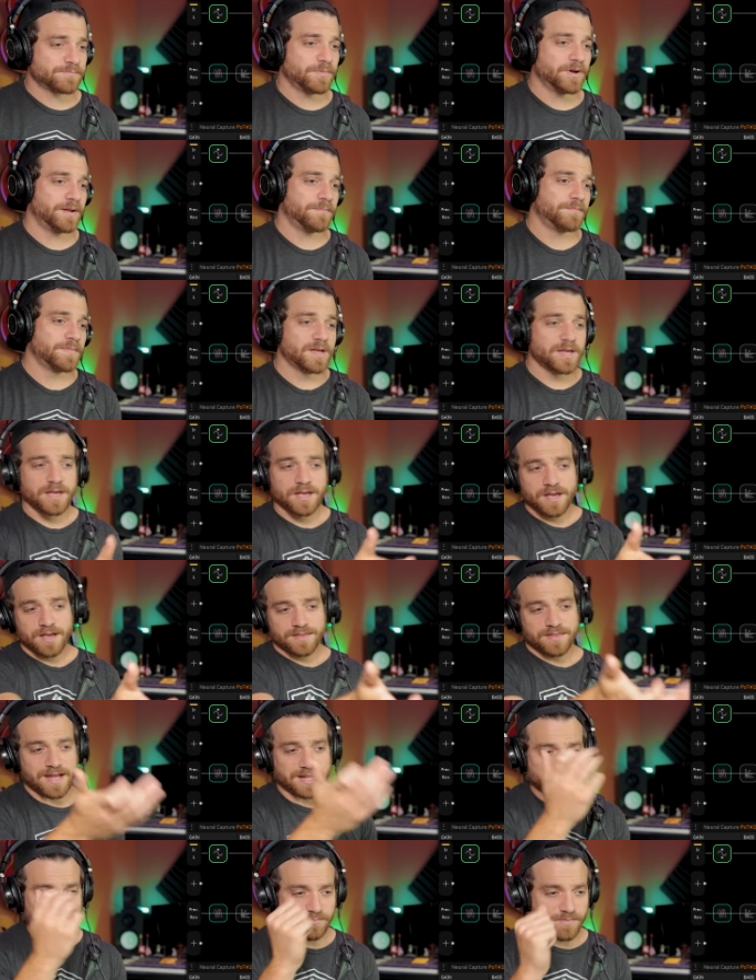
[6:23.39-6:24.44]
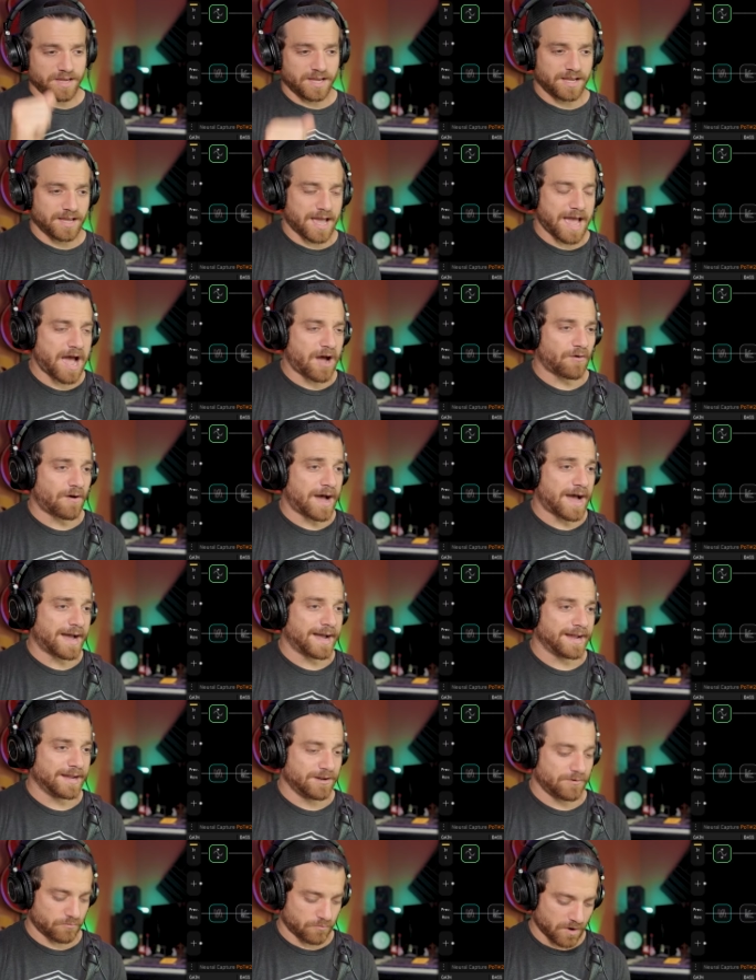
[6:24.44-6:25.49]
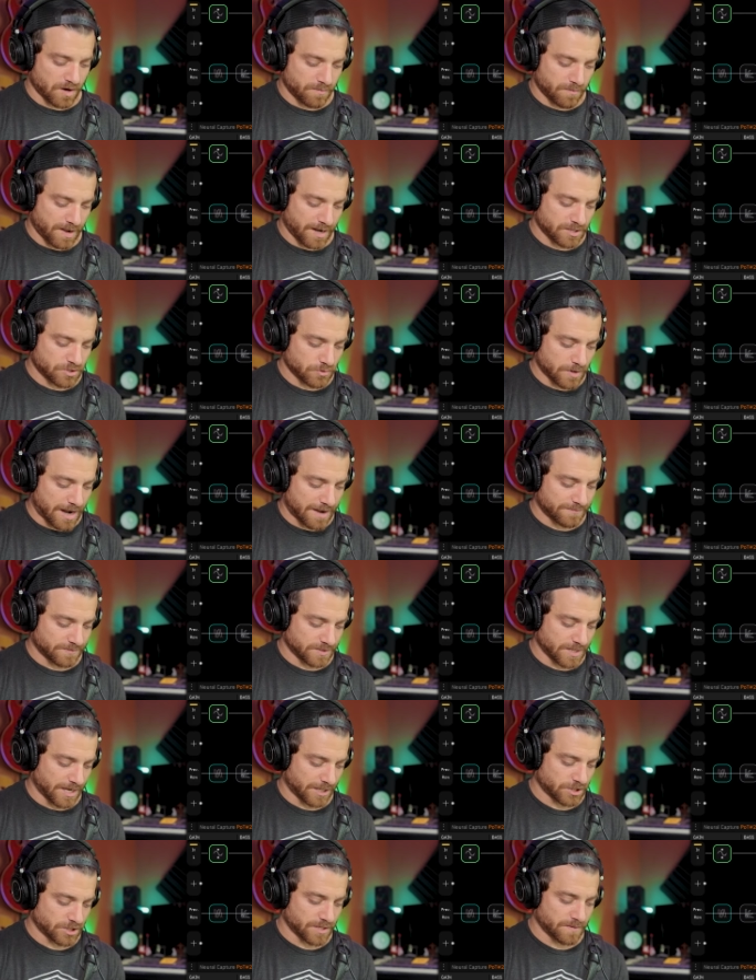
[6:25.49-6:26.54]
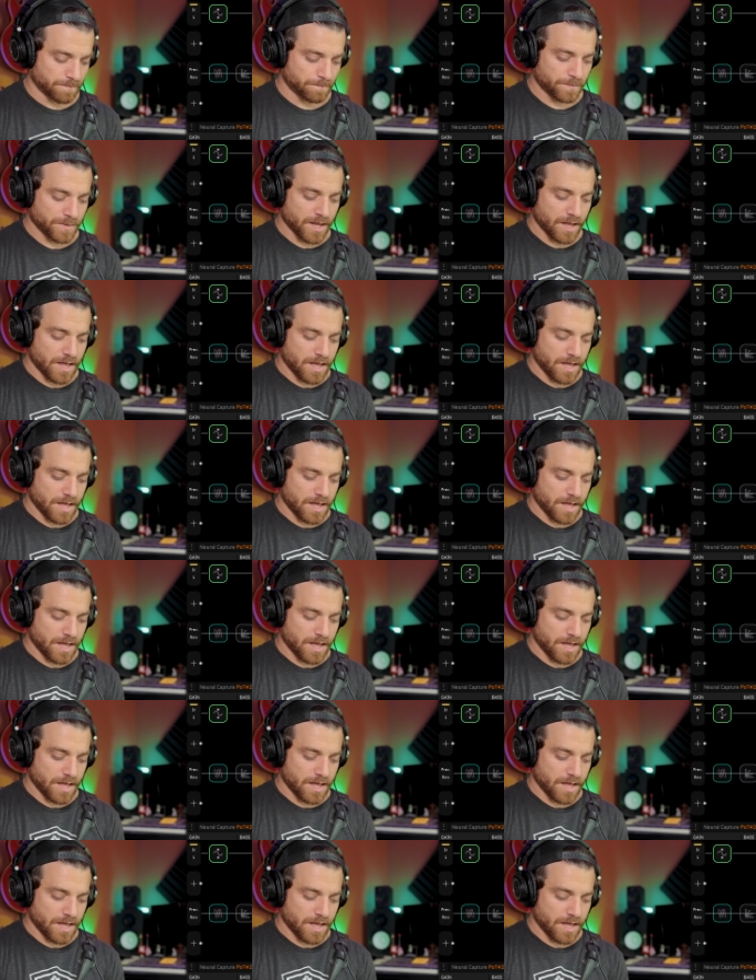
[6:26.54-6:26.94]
But that's me, how I run my drive section.